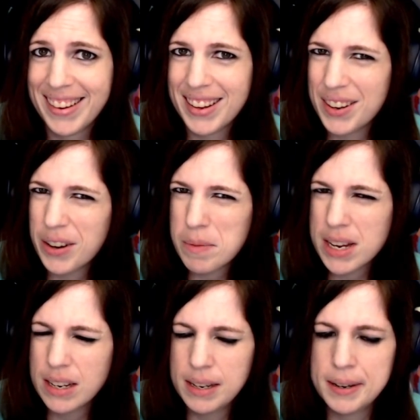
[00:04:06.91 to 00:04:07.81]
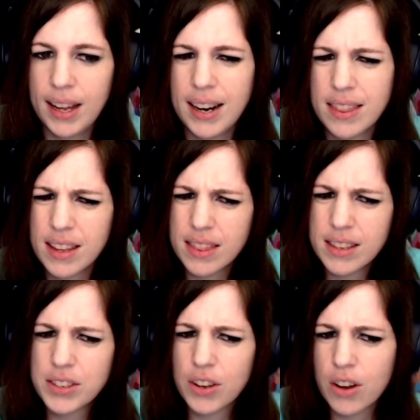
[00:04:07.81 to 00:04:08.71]
you know what I mean? And I think
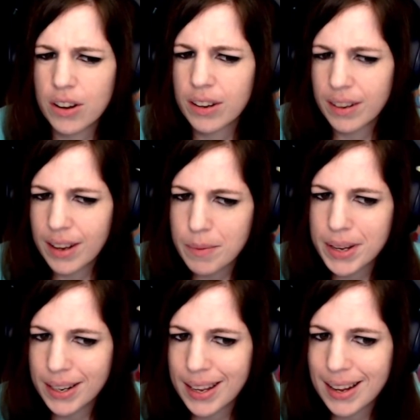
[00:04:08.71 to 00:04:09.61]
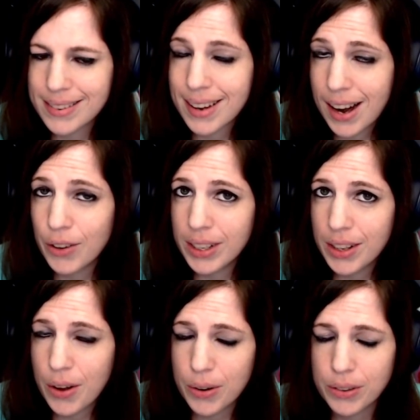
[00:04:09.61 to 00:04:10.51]
this song, I mean, again, title
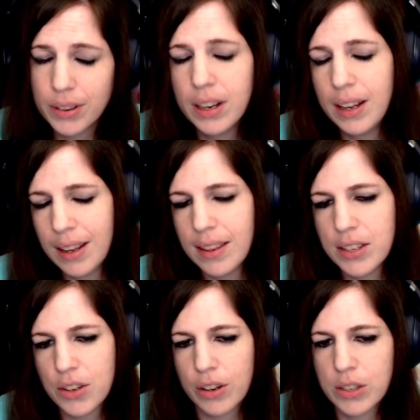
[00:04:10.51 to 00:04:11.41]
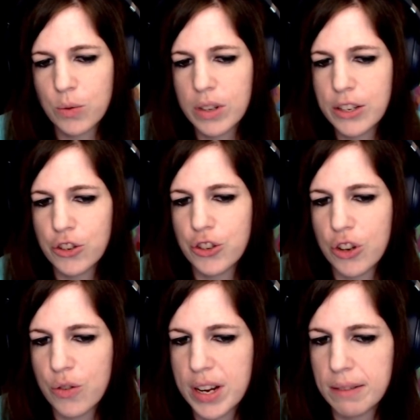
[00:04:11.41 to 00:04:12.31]
alone, this song is really just
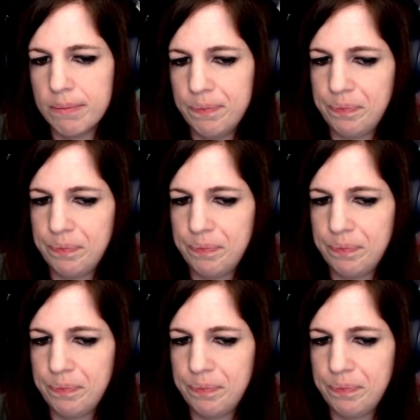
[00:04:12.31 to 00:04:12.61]
showing